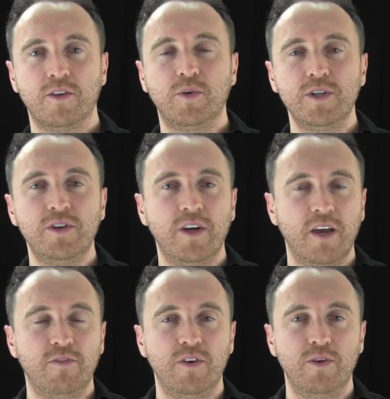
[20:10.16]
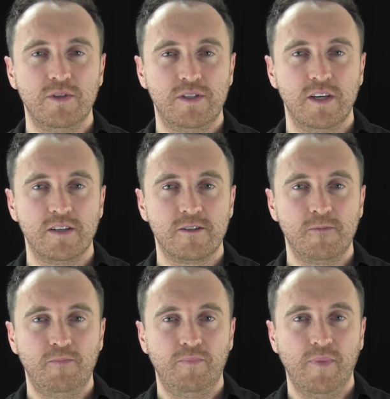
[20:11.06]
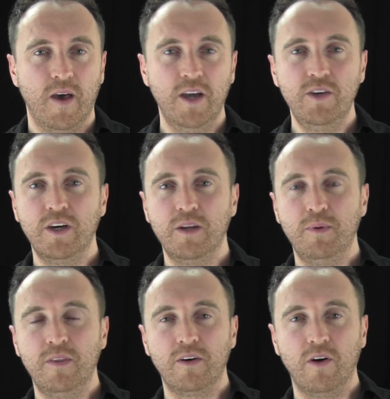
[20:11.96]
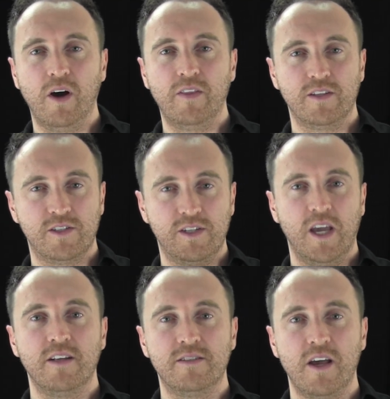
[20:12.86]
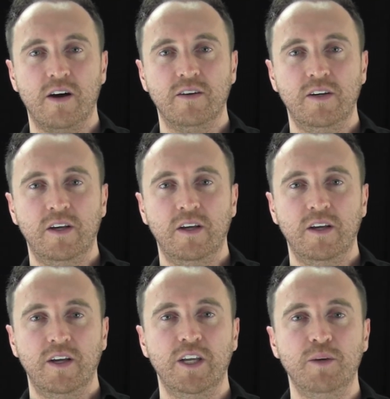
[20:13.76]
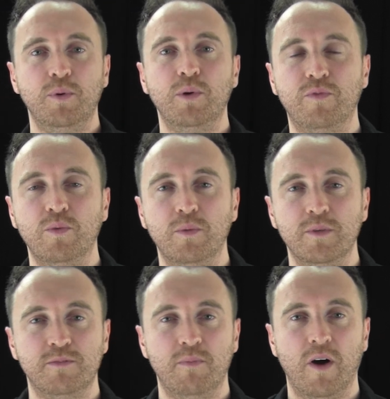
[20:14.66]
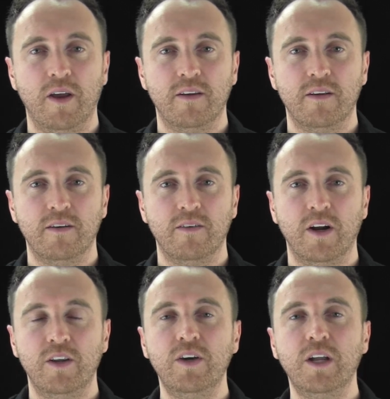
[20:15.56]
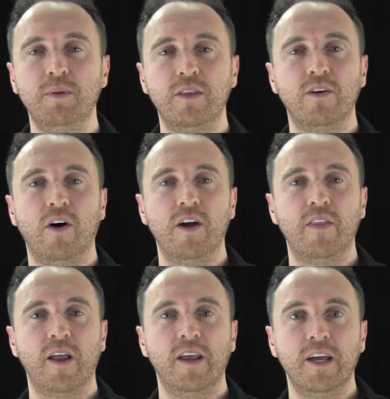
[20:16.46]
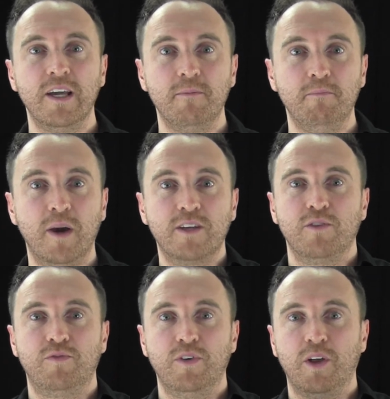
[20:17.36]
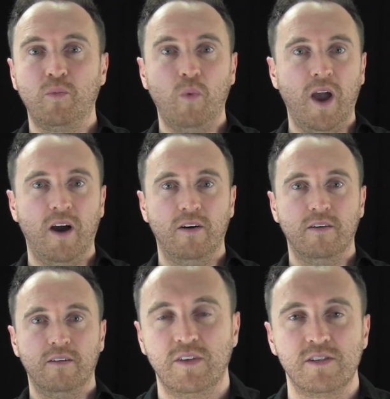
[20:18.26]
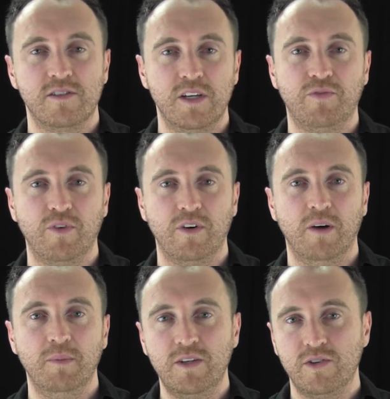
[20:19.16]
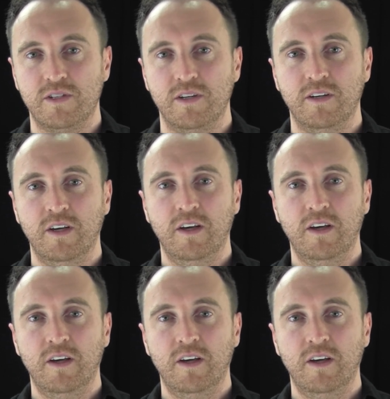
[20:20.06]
So the question I have for you is this Are you going to be the guy that stands out in a beautiful woman's mind? Are you going to be the guy that makes her feel like, wow, this is different, I'm interested?